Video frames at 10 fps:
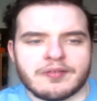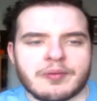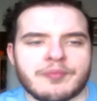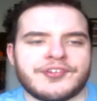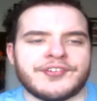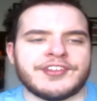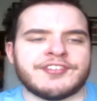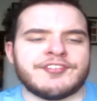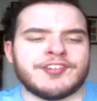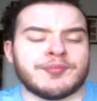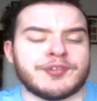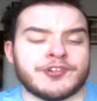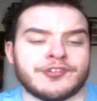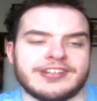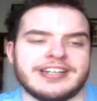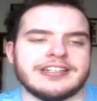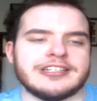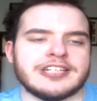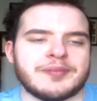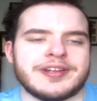Remember, if you like this video, be sure to
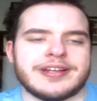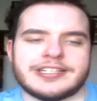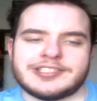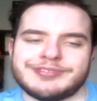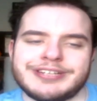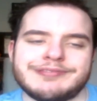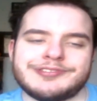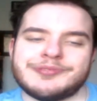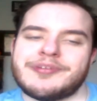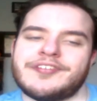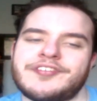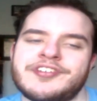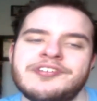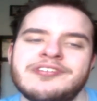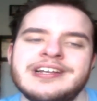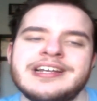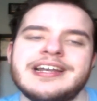like, comment, and subscribe to support me on the channel.